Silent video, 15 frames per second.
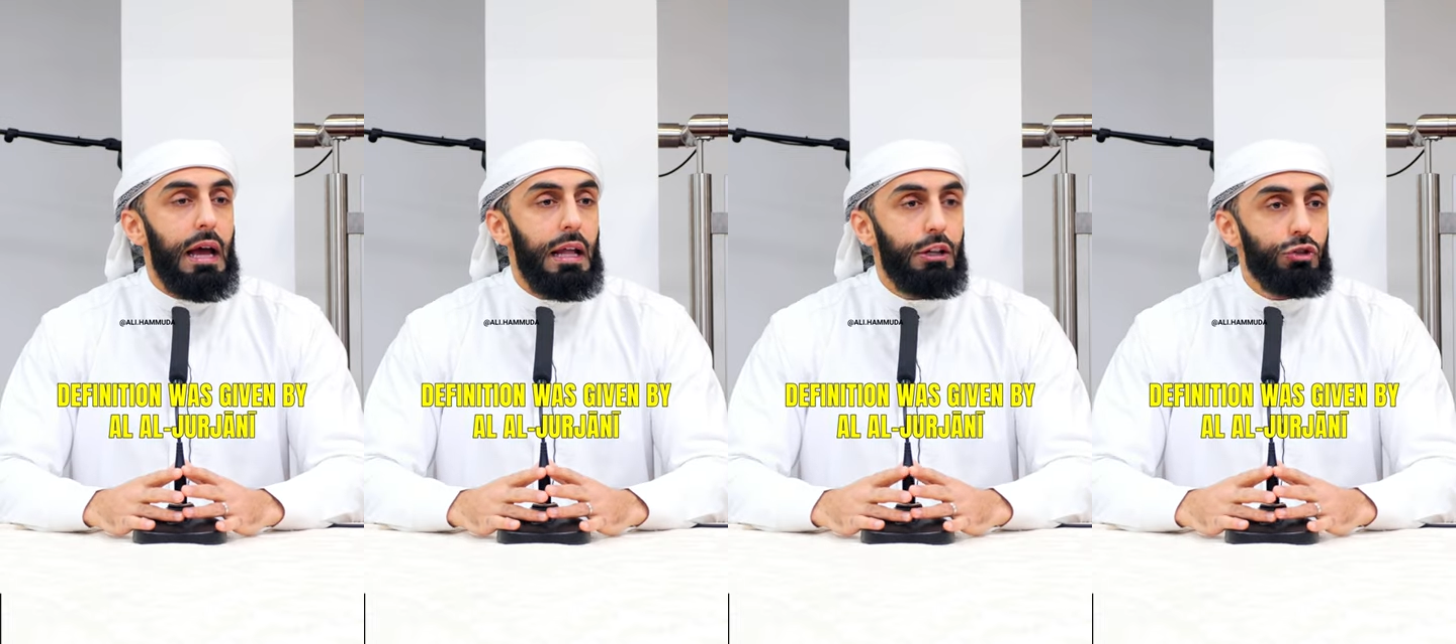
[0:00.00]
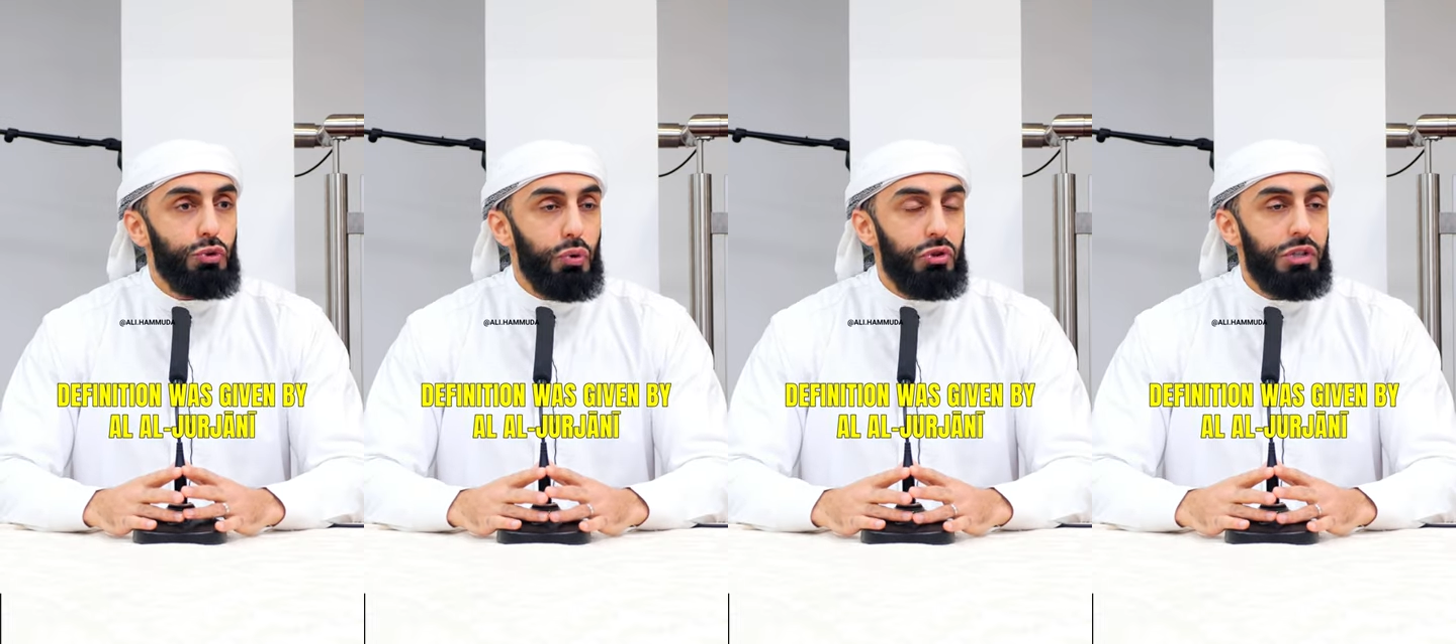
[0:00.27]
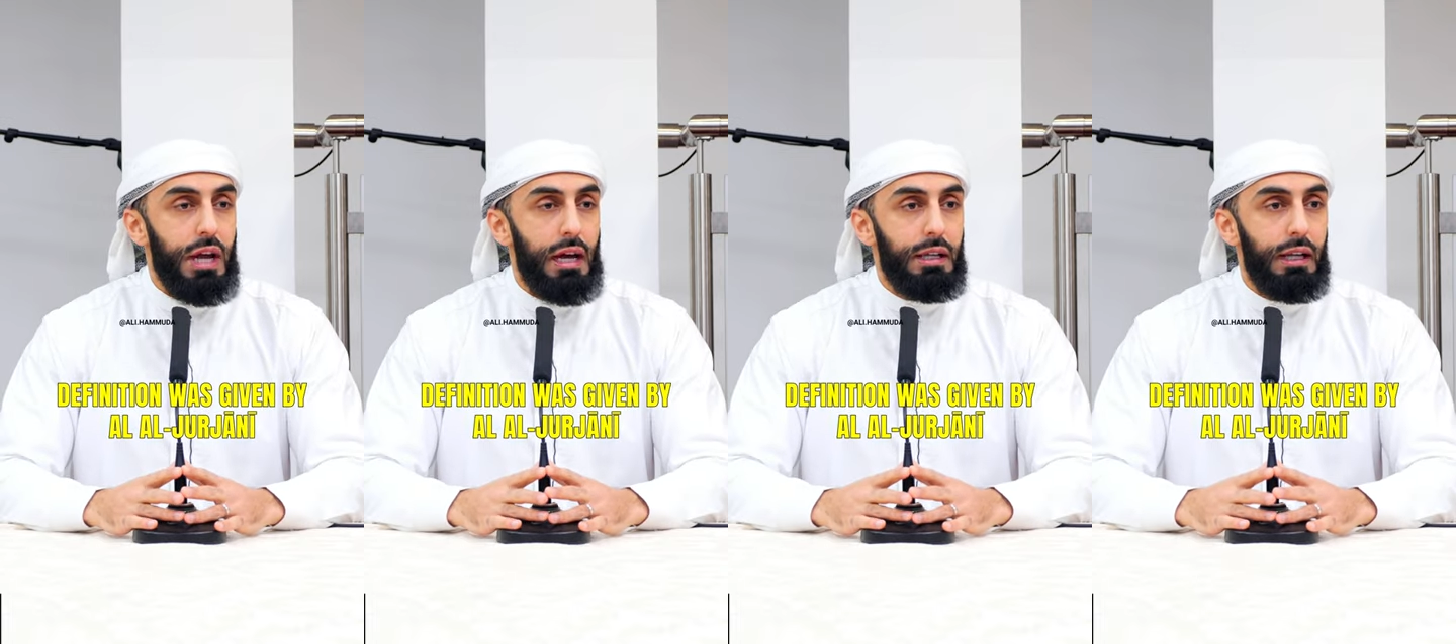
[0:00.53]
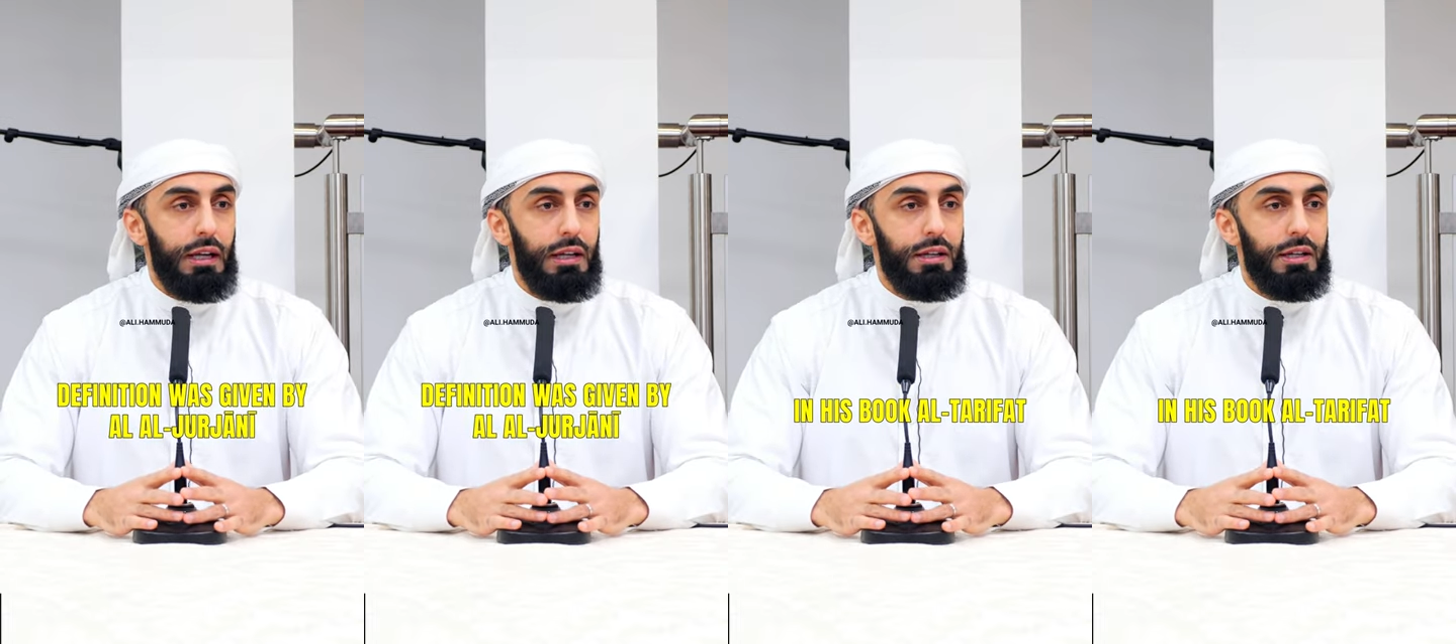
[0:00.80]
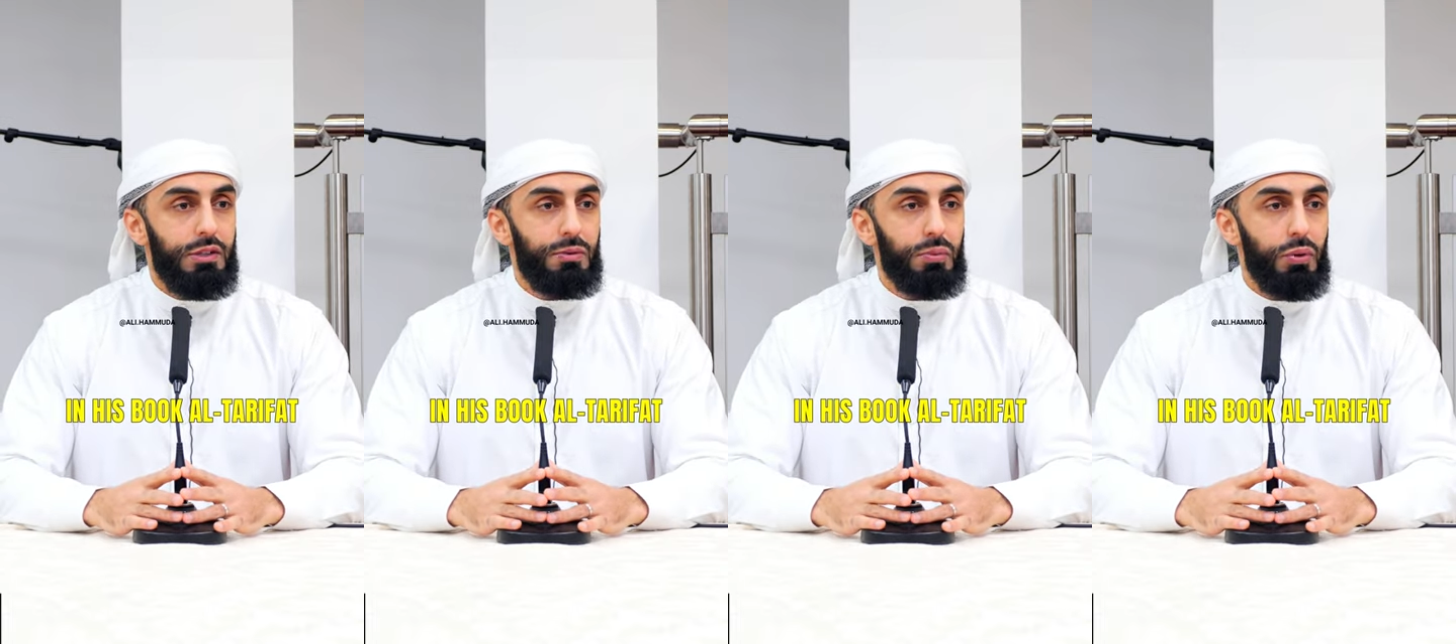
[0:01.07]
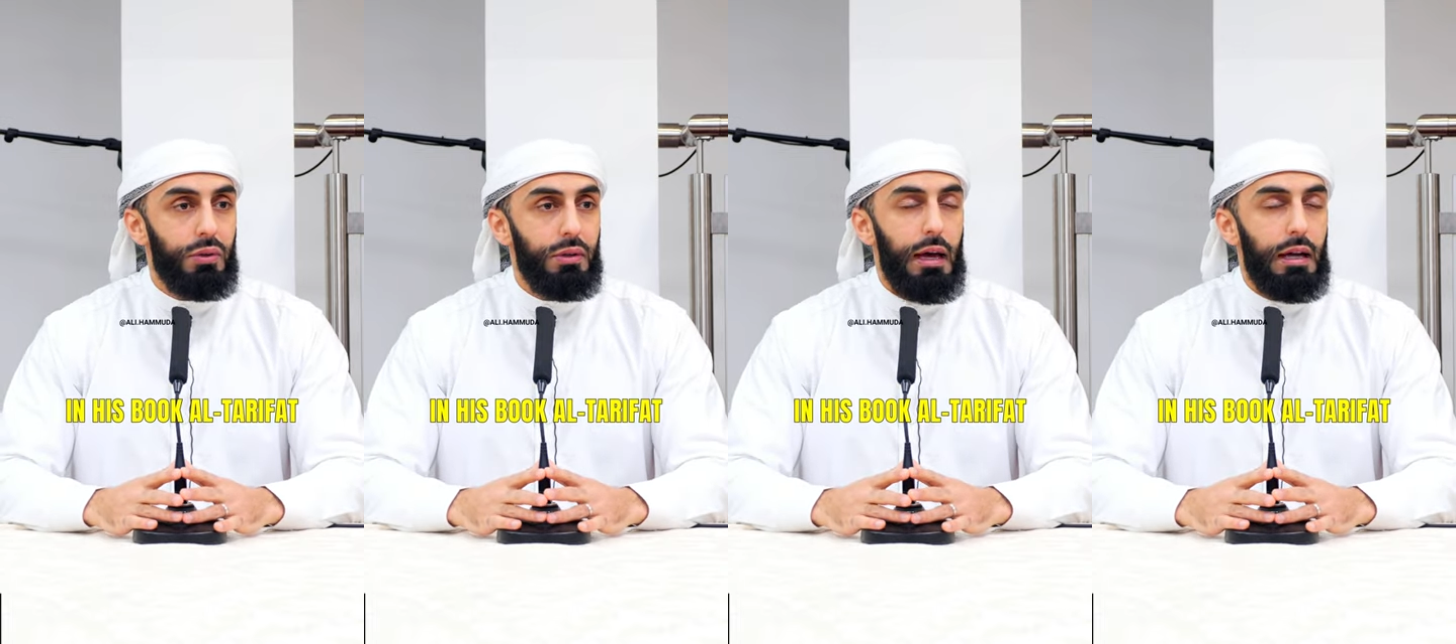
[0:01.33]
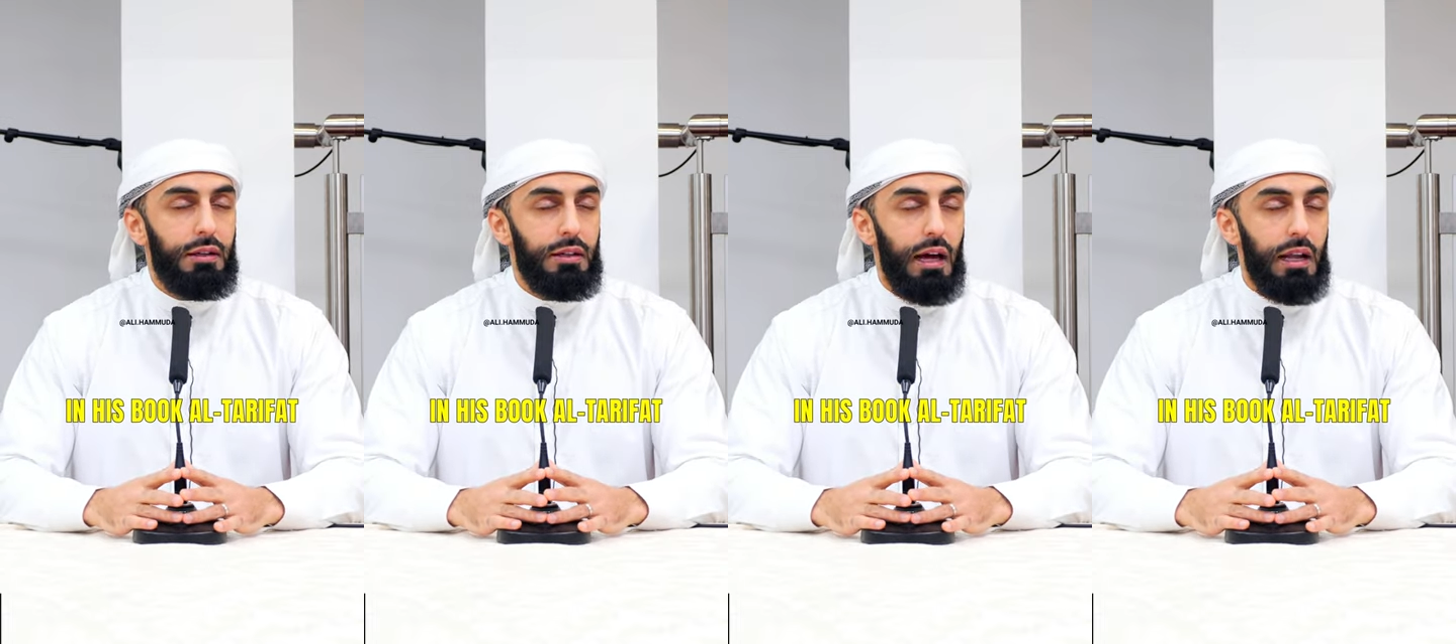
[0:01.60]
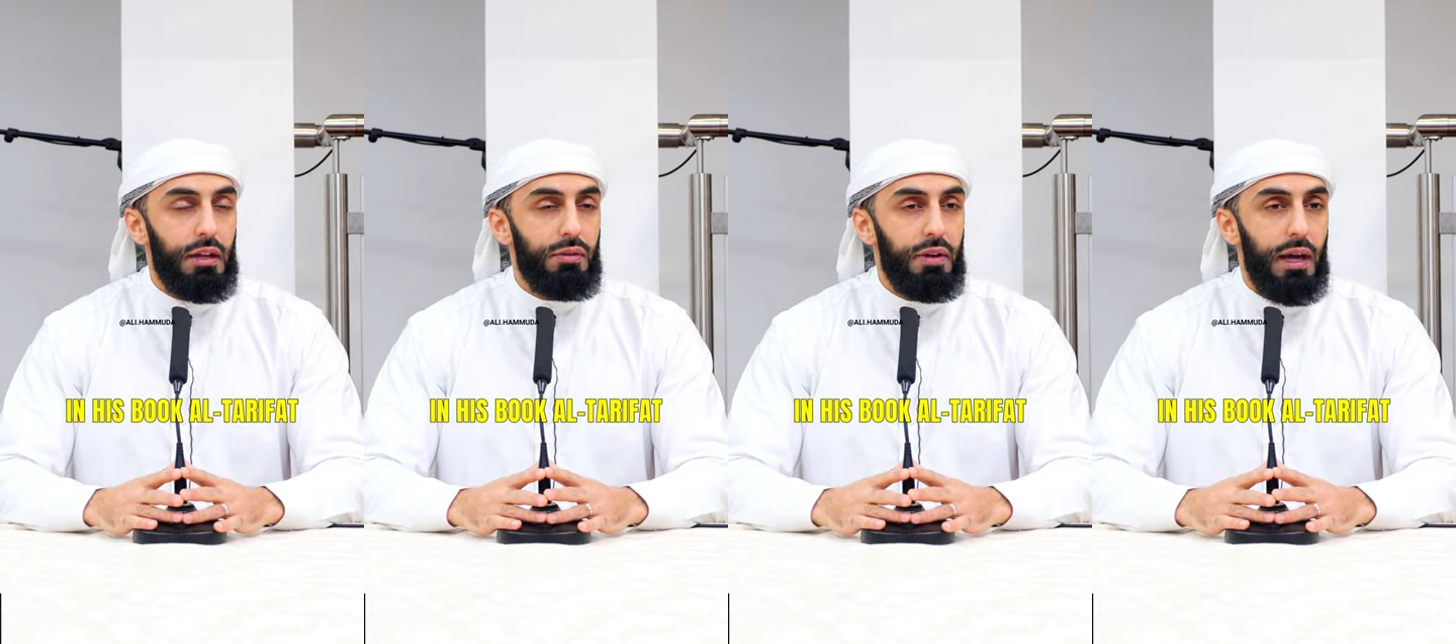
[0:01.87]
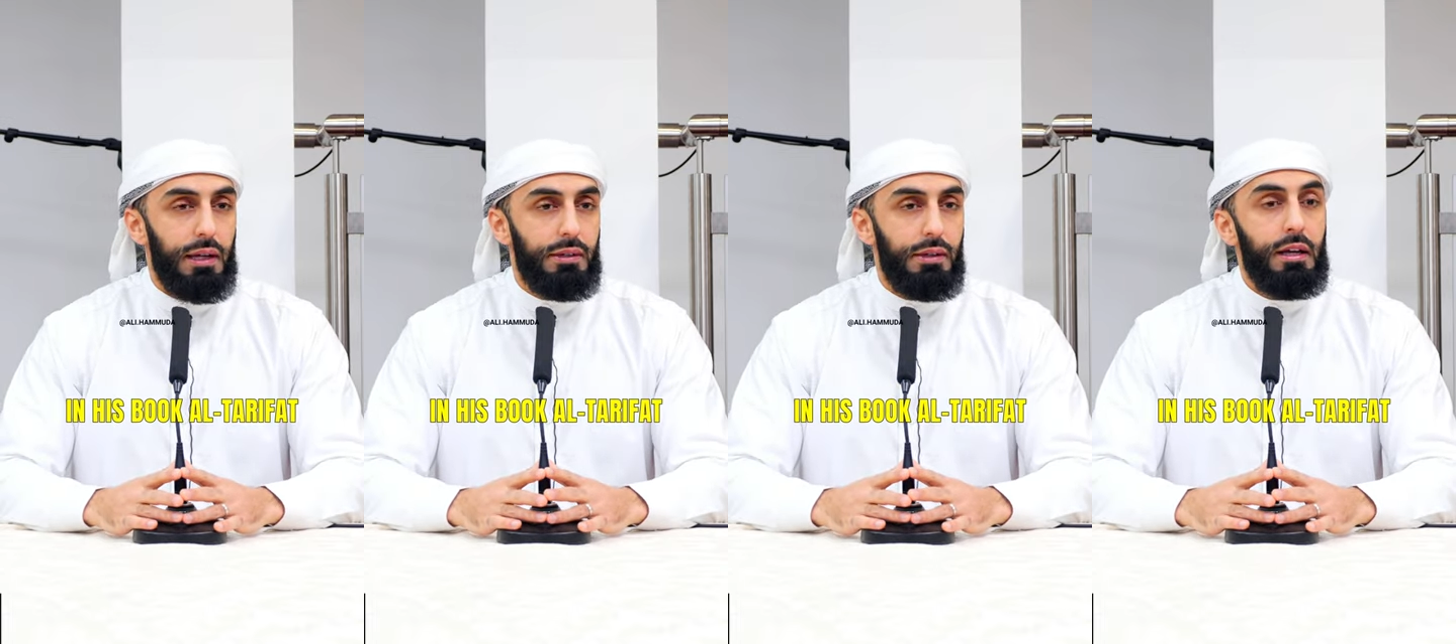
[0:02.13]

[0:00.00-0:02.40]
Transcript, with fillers: Al-Jurjani in his book al tarifat.